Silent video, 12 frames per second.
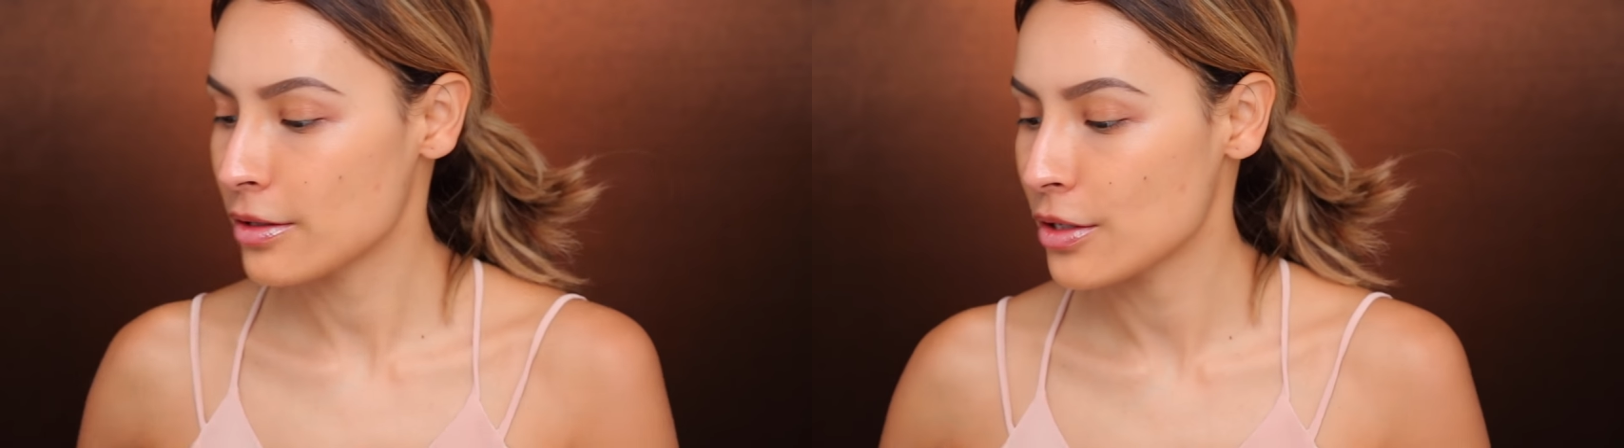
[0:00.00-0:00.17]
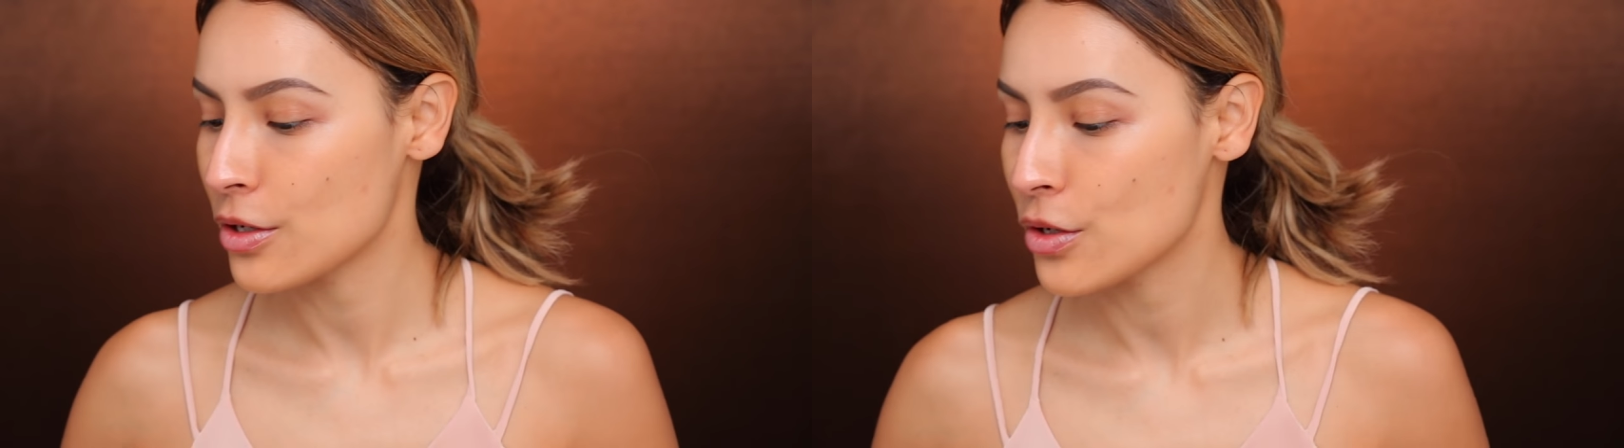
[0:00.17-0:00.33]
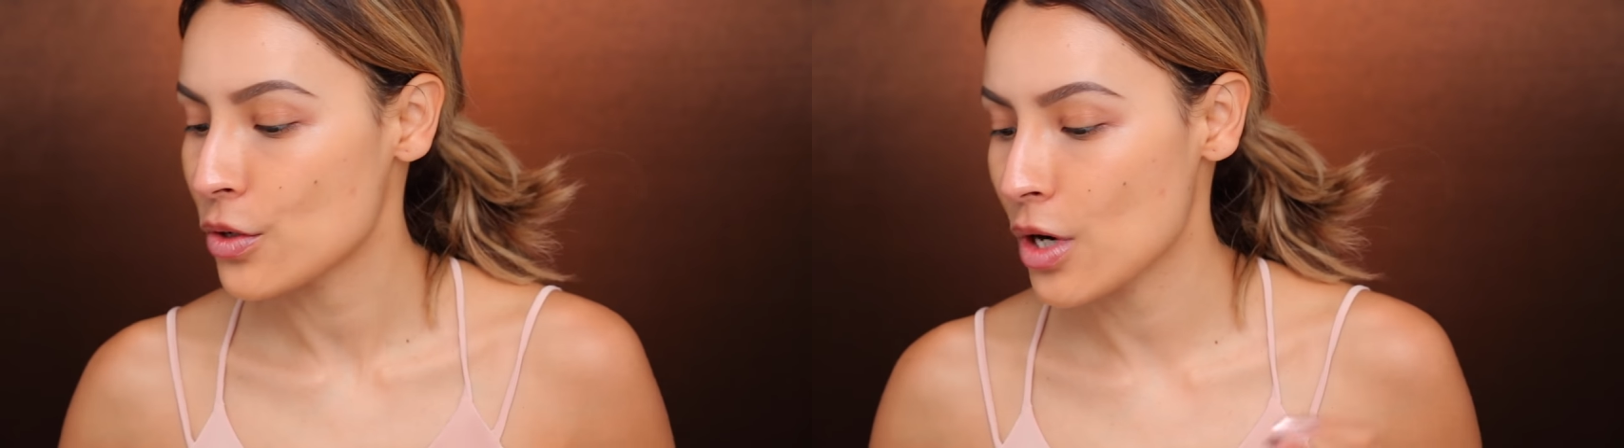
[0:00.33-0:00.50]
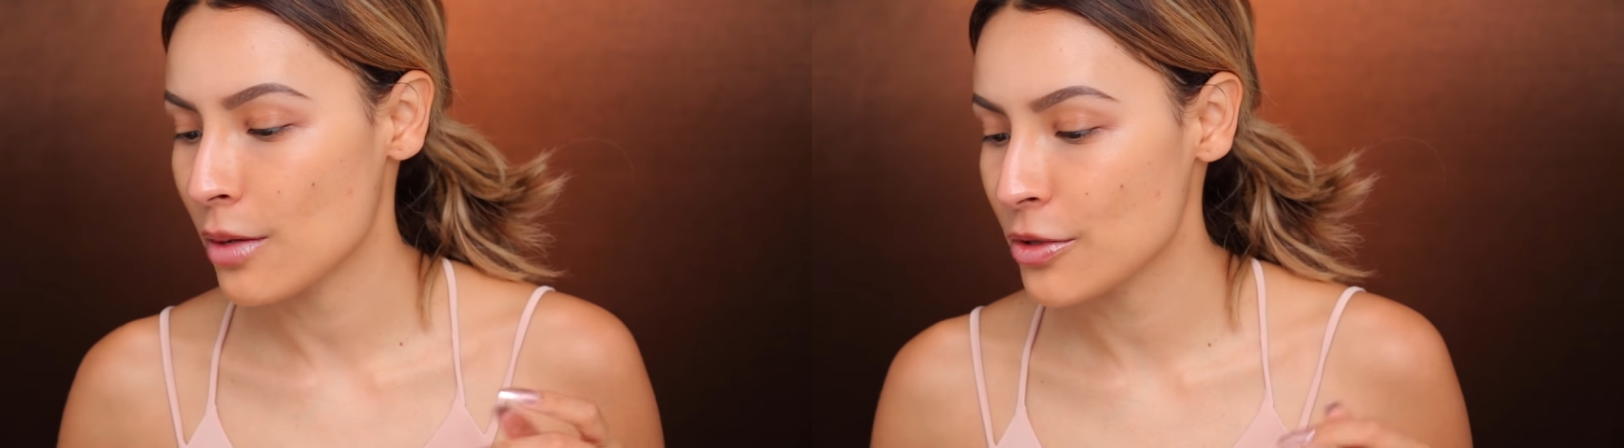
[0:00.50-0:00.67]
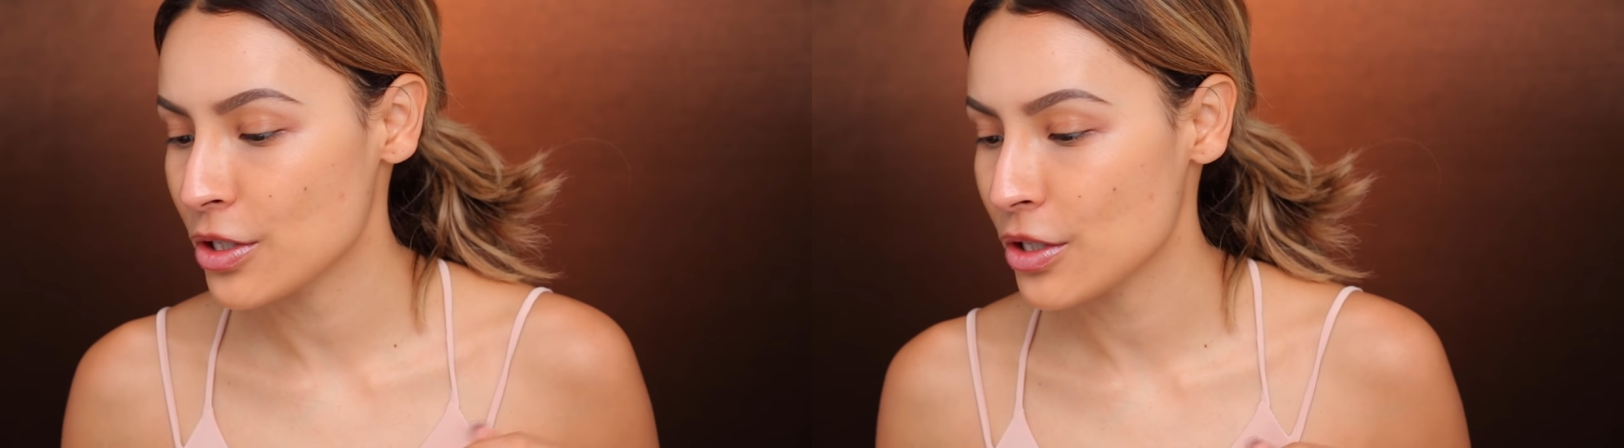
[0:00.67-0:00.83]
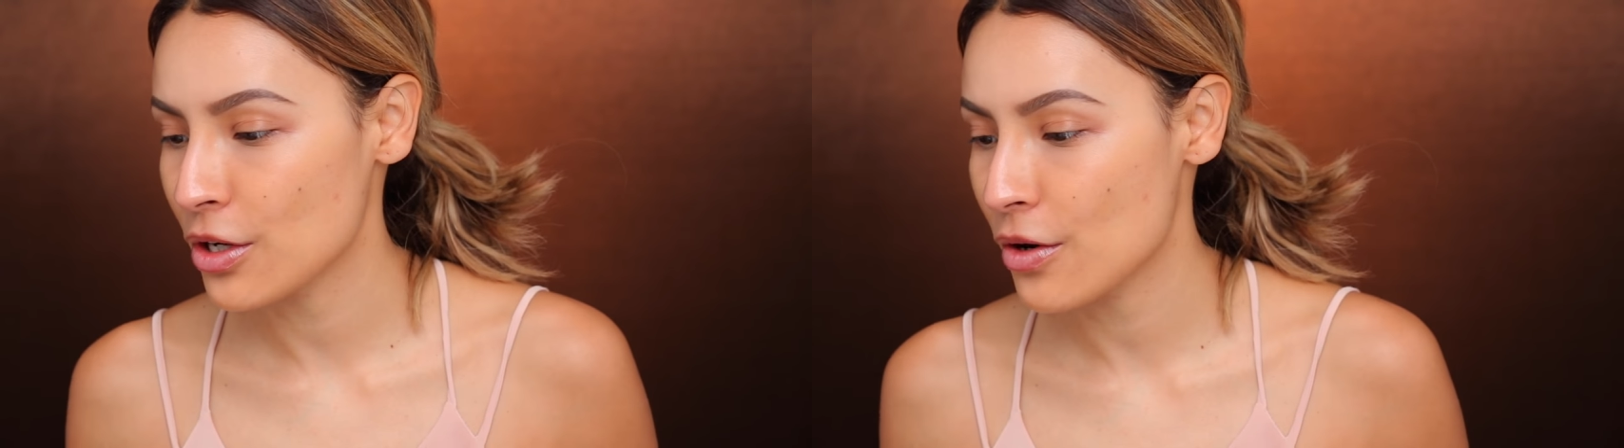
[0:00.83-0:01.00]
so I'm
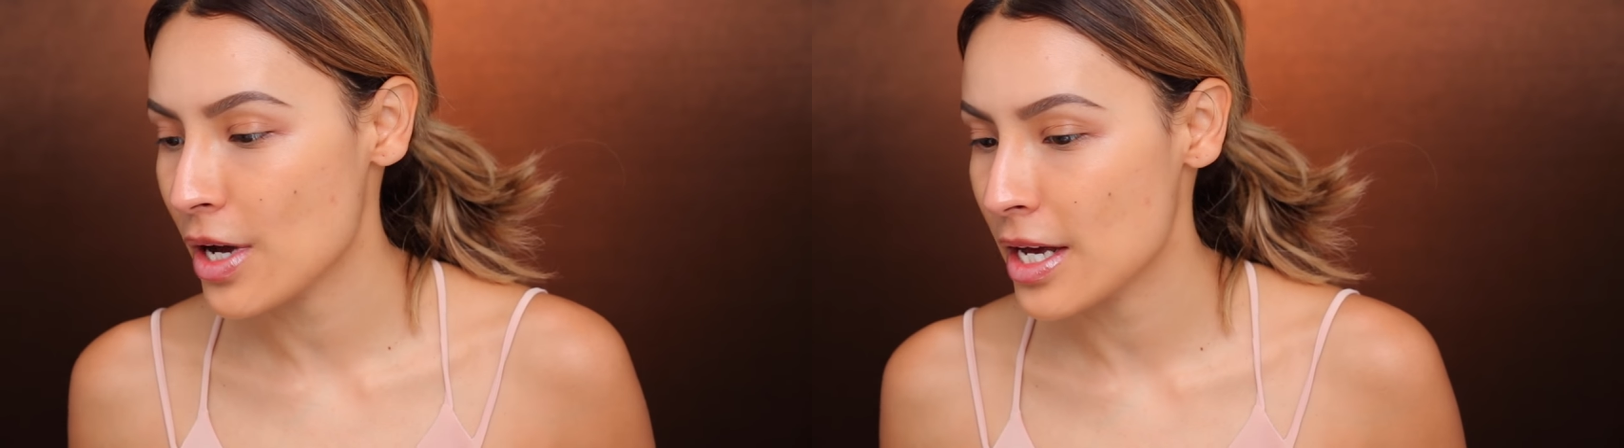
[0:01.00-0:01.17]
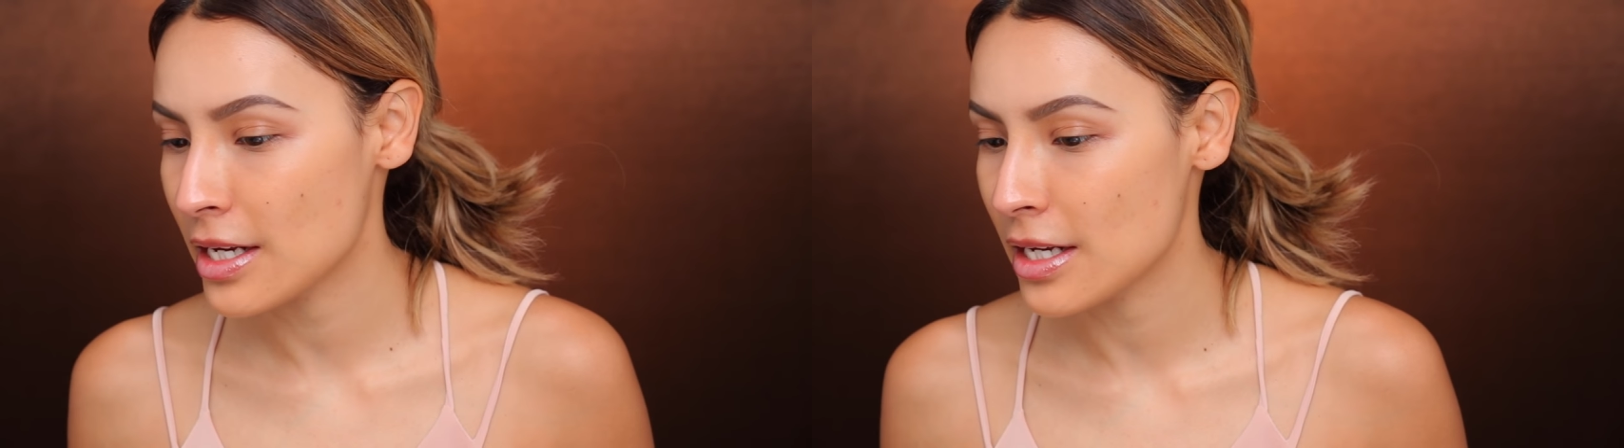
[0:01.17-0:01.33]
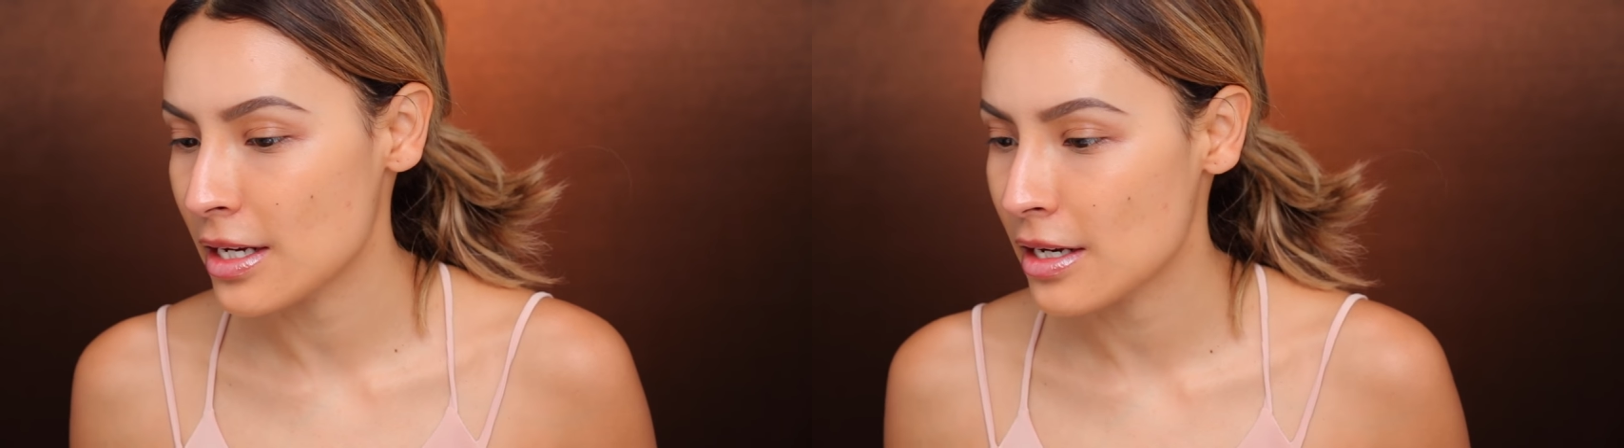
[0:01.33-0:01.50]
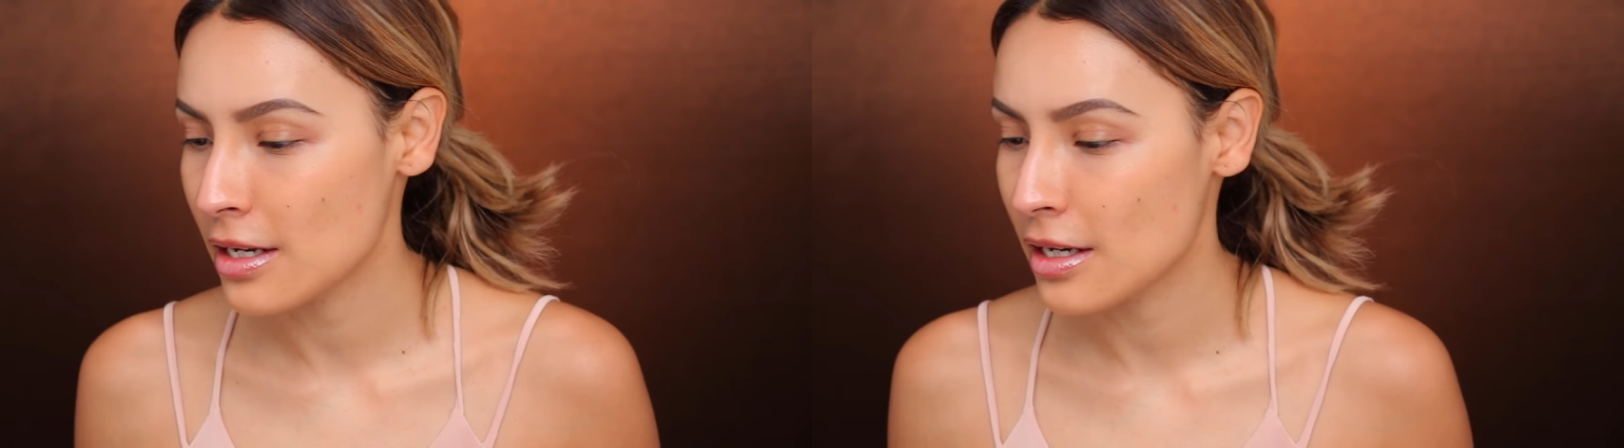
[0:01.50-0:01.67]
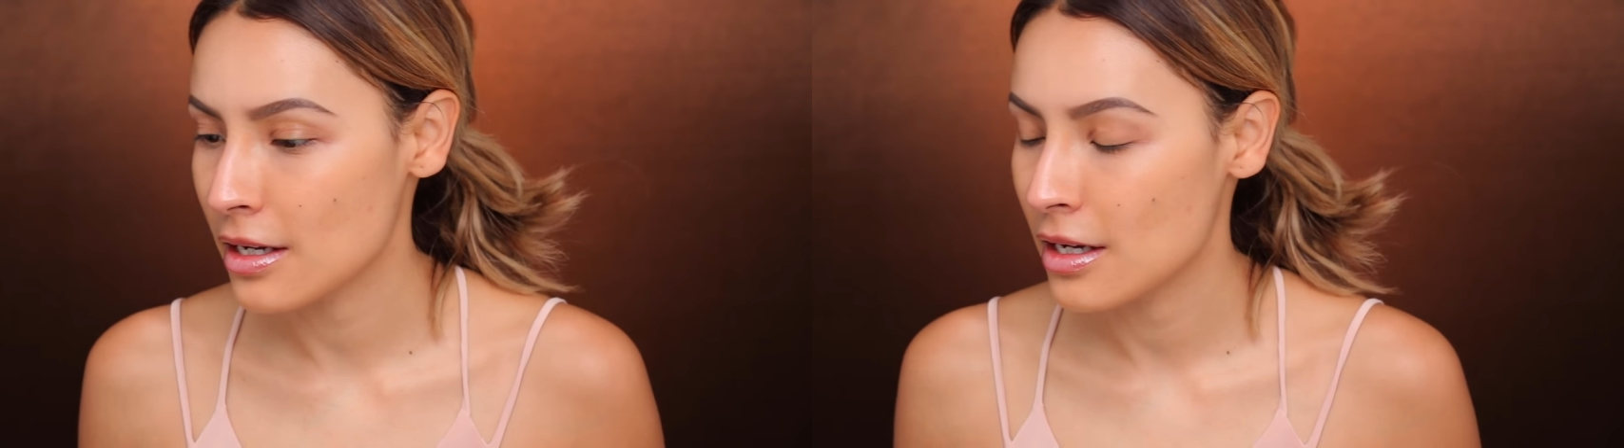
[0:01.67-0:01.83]
just gonna go ahead and